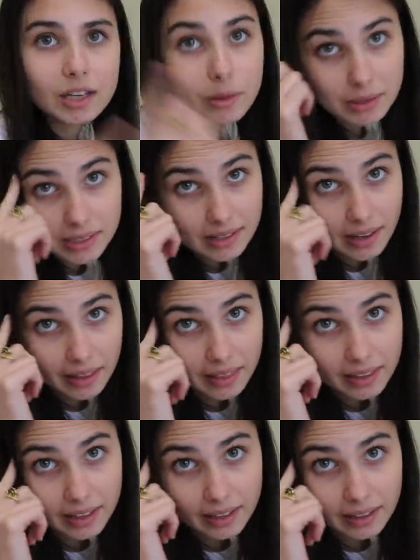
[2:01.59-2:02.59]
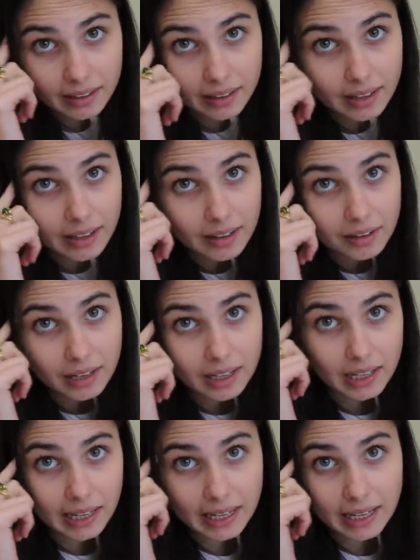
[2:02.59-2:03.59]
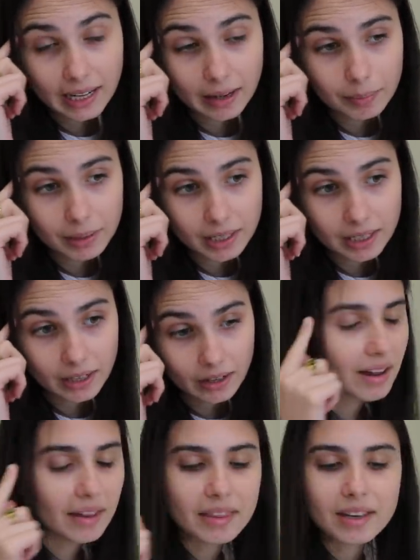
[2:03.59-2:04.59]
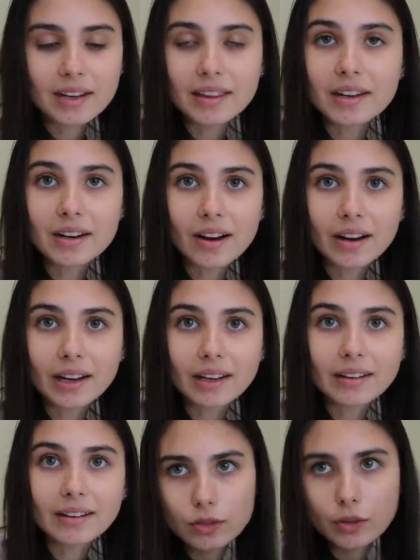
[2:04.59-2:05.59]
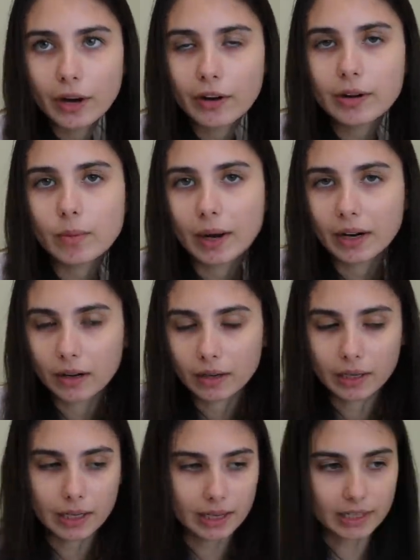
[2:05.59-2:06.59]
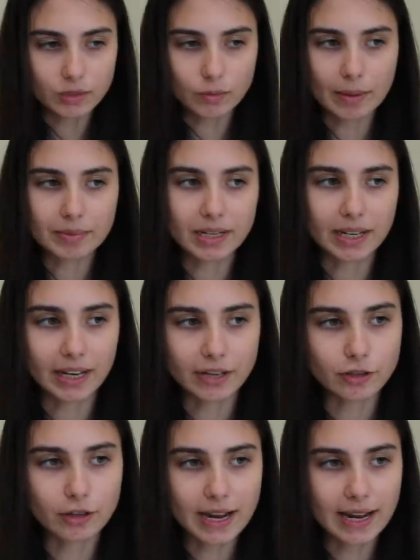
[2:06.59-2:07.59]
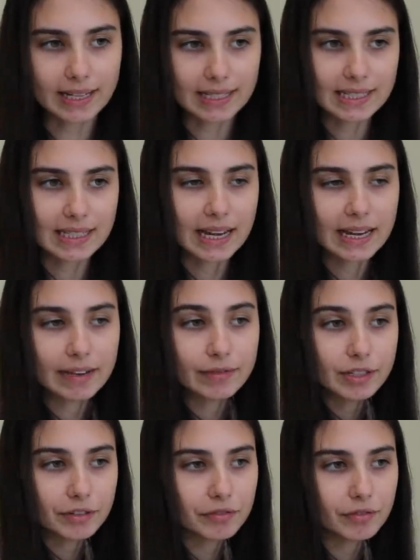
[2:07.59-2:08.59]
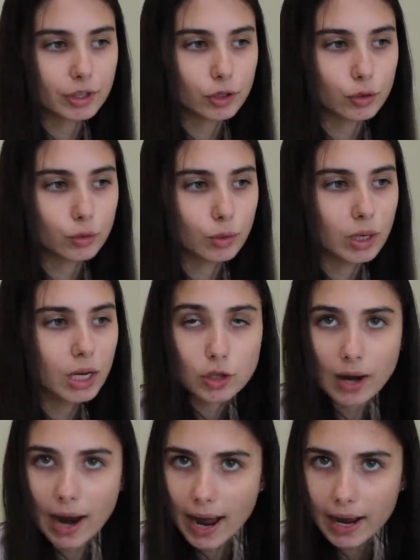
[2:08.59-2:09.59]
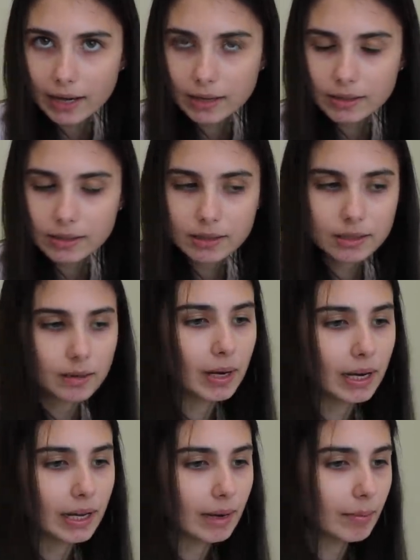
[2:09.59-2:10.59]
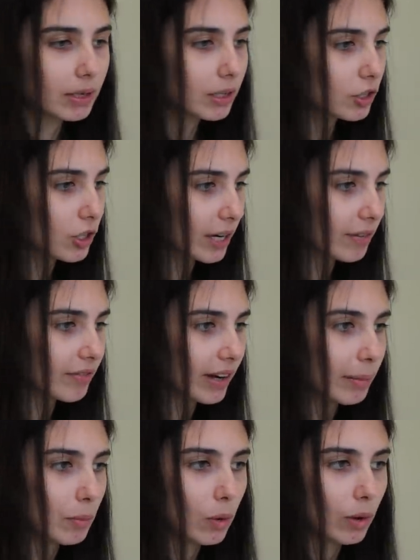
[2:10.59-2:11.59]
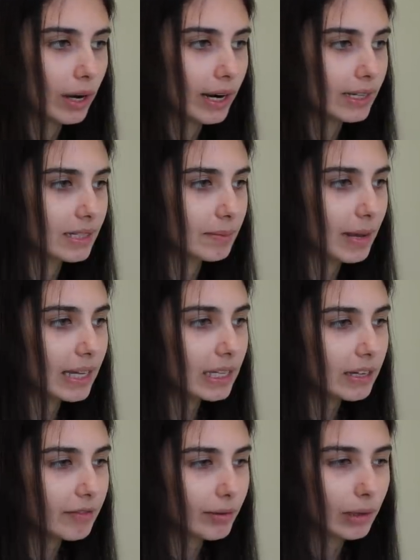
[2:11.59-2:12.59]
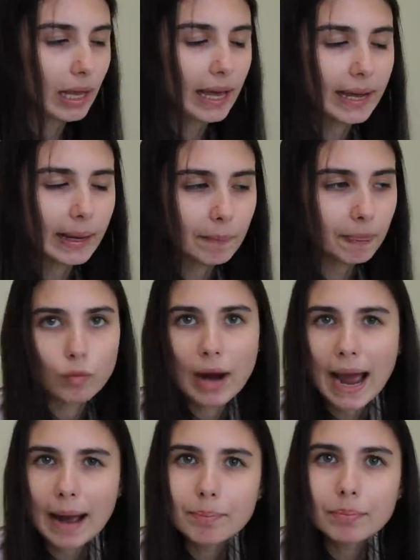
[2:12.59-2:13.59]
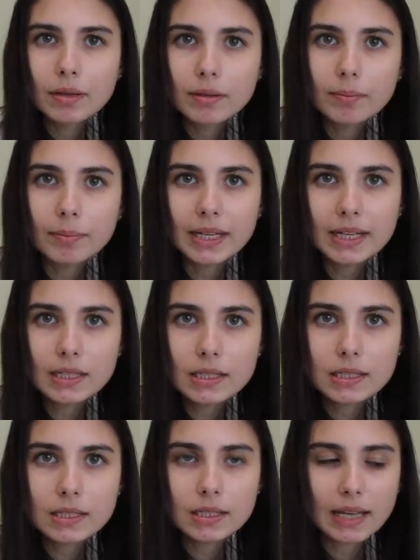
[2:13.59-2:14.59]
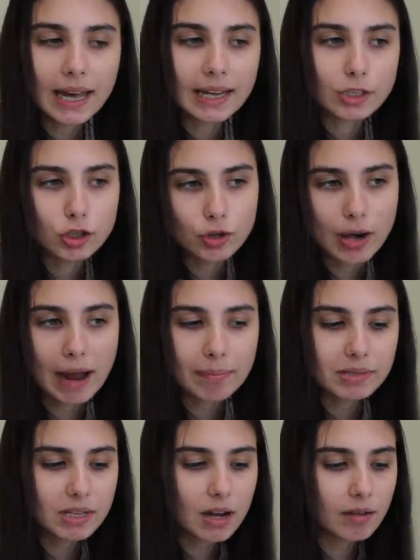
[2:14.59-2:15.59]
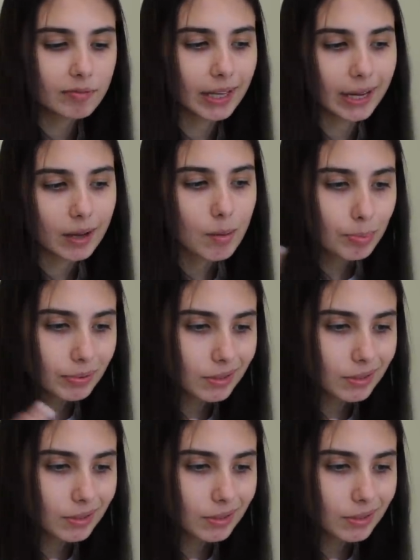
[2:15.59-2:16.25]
There was nothing clicking up in here, nothing in the noggin. So I already went on this website yesterday and saved a few tracks, but I'm gonna try to find more. It's mainly for like rap beats and trap stuff, like